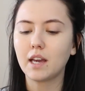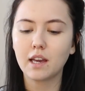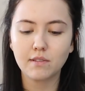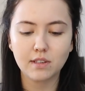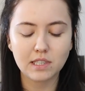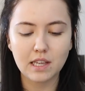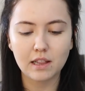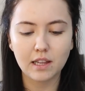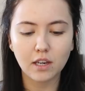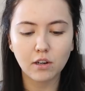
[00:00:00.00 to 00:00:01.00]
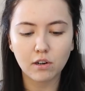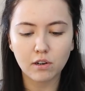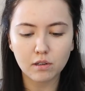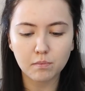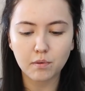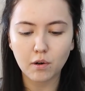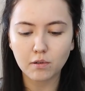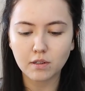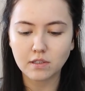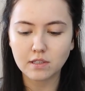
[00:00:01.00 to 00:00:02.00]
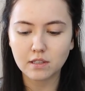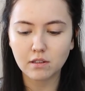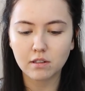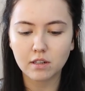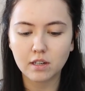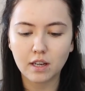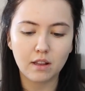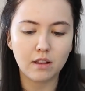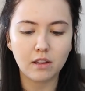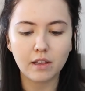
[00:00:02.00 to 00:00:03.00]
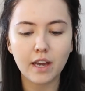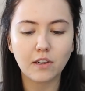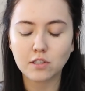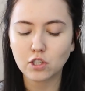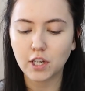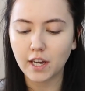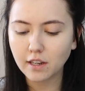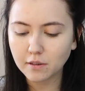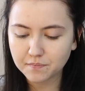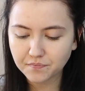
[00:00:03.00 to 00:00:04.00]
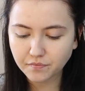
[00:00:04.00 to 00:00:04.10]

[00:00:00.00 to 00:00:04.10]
I have this LA Girl Pro Concealer in the lightest shade,